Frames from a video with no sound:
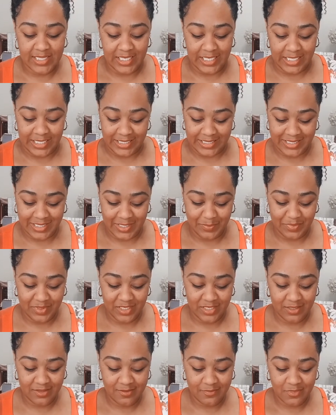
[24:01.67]
eating
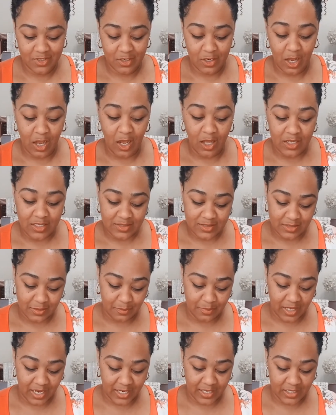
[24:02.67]
something, calling
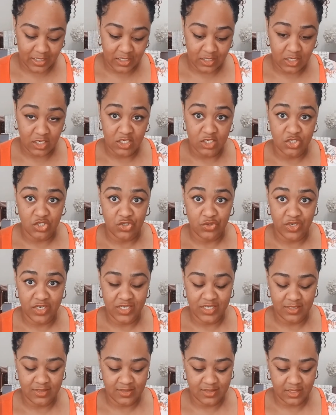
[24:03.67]
somebody,
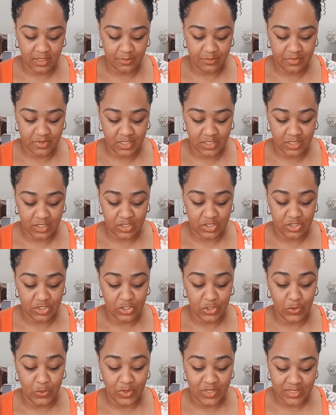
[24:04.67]
drinking something,
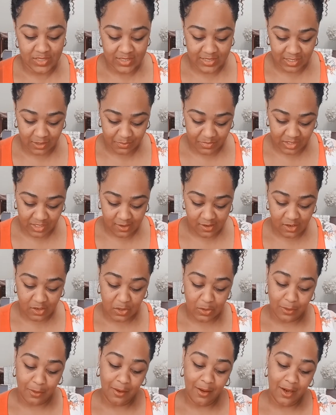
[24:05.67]
doing something,
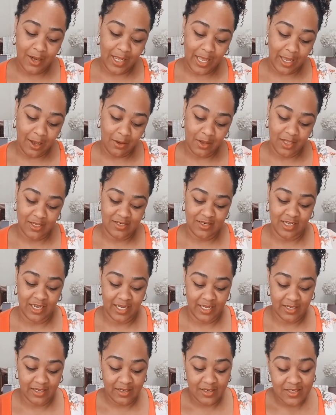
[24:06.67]
going out at
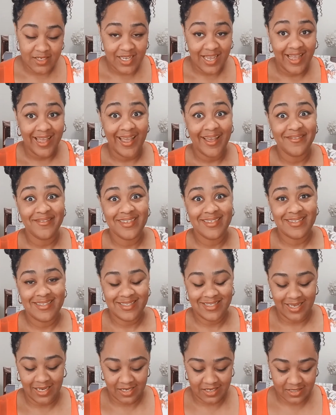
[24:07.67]
night, having
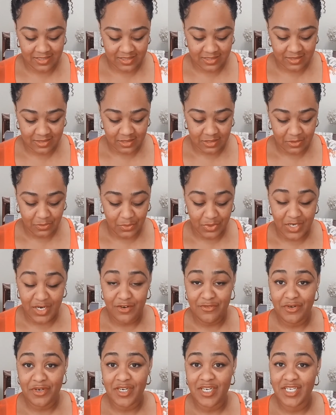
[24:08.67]
sex,
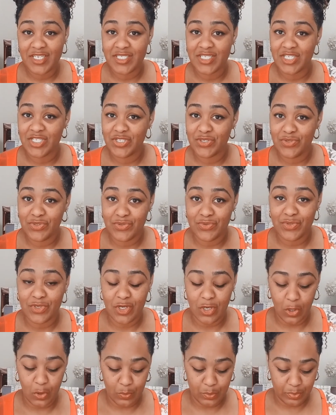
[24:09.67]
whatever it is that you do to
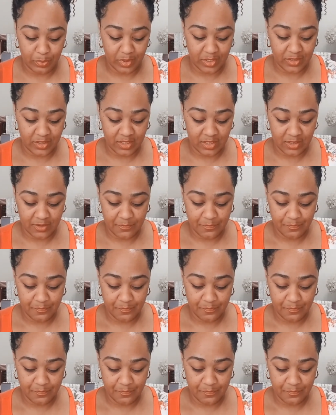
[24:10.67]
cope with it?